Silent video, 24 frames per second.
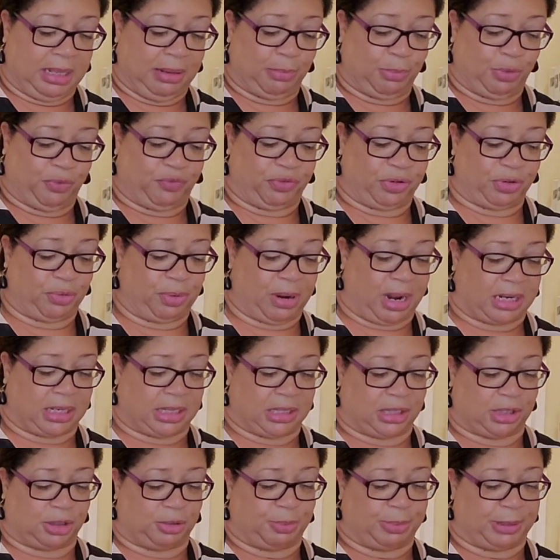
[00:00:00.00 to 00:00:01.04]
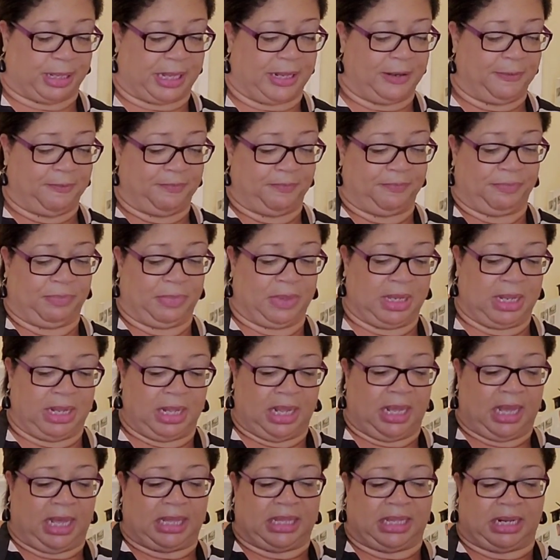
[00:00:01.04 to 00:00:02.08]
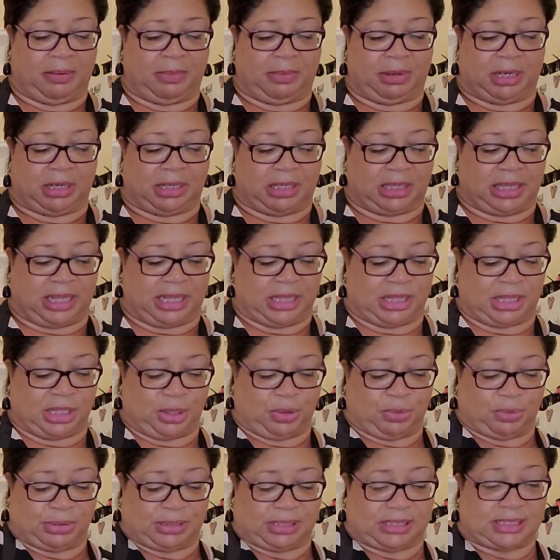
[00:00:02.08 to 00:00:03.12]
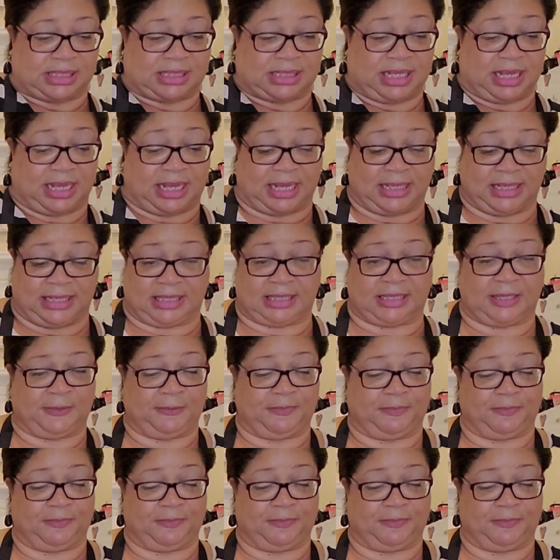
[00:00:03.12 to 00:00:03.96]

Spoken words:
Move it around a little bit, and then I'm going to let those sit